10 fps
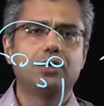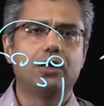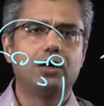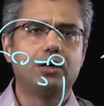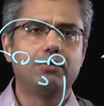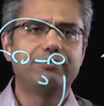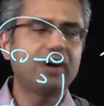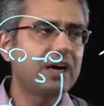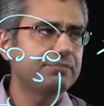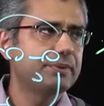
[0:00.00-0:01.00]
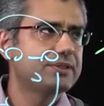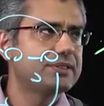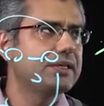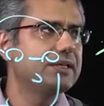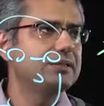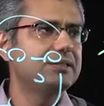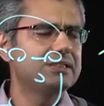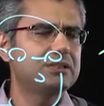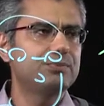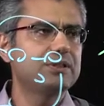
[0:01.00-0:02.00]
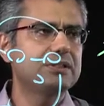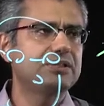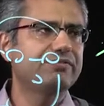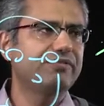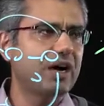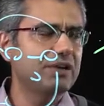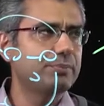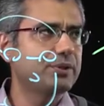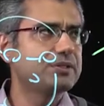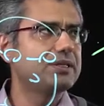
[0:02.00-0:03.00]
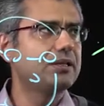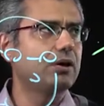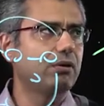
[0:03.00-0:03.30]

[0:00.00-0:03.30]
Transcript: 5%, this means it's 5%